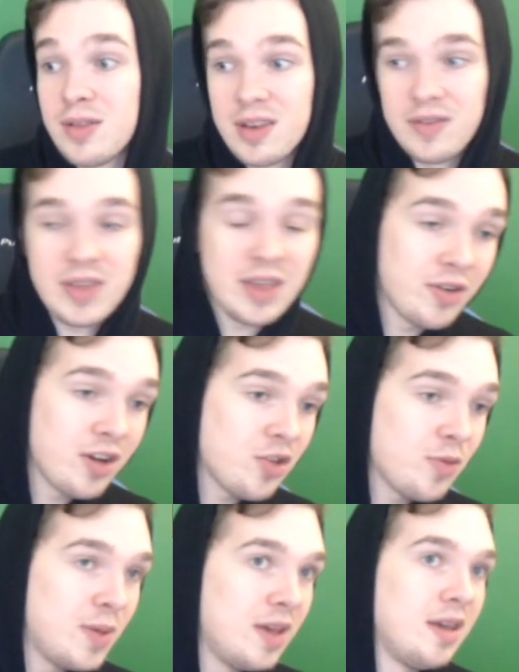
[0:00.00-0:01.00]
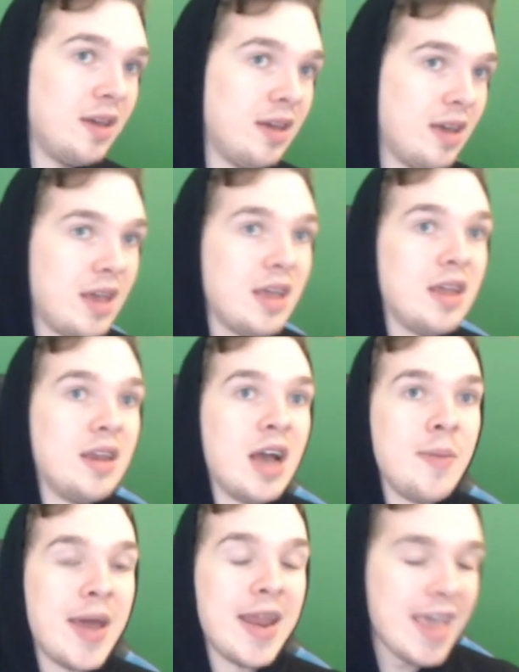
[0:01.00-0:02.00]
instead of King Crush being a
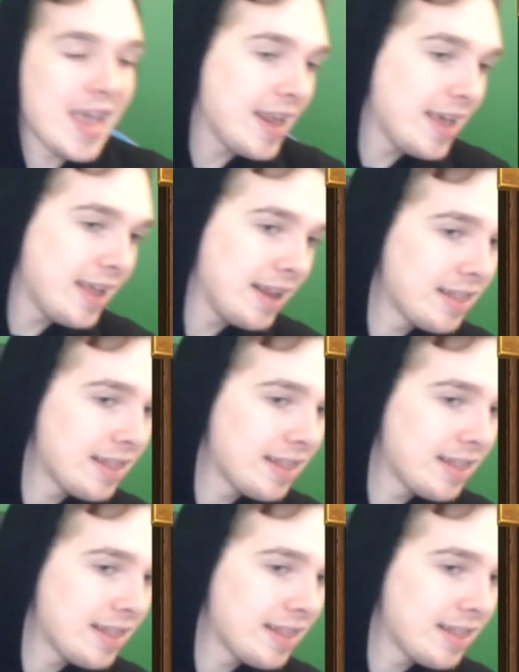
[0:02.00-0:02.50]
9 mana 8/8,